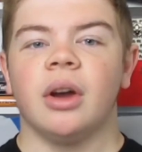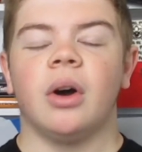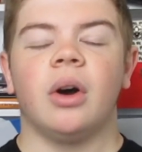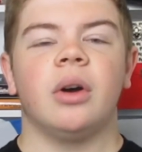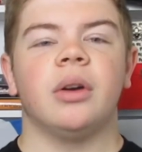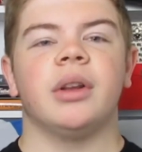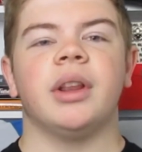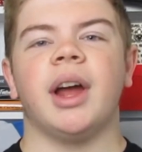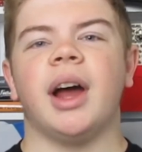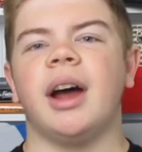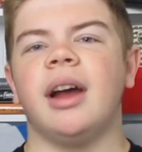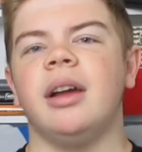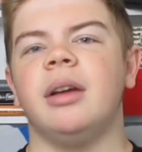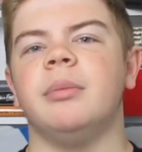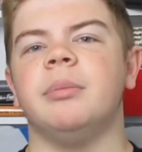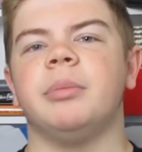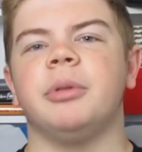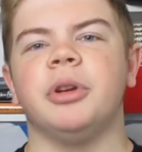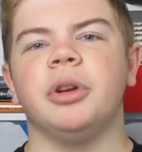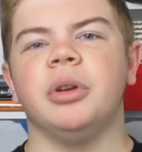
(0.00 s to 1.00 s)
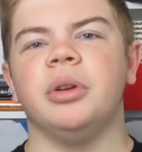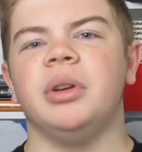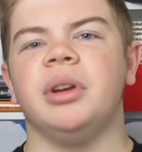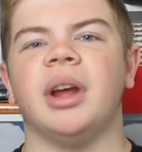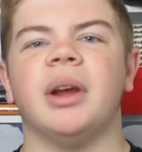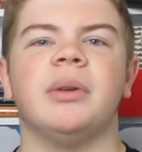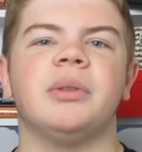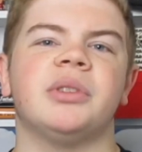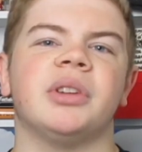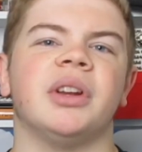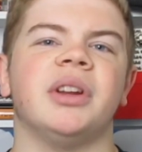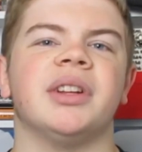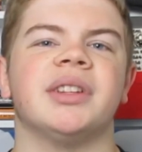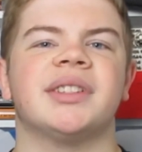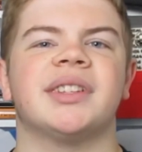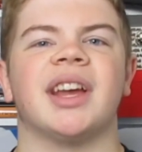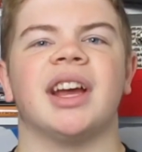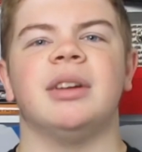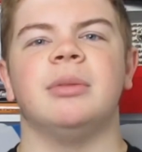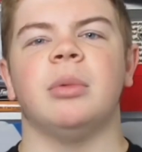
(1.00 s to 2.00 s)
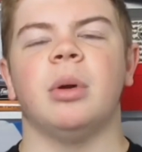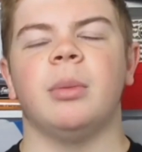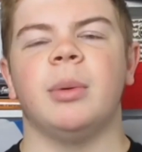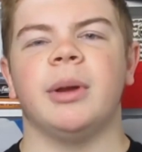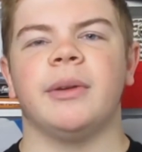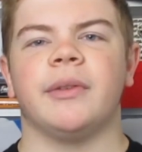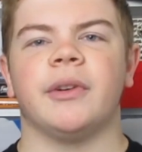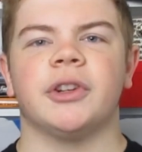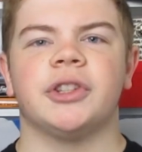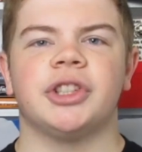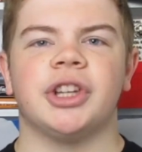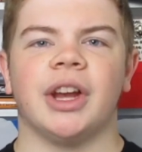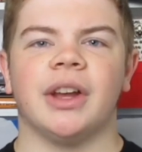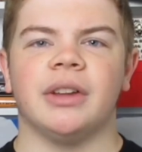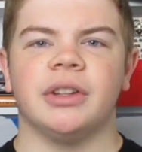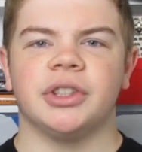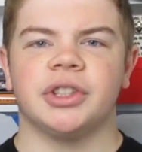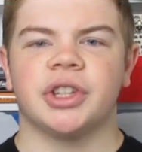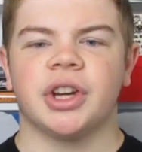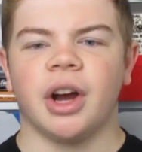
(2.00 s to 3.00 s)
or the Iron Brew, now Tunnocks Caramel Wafer Challenge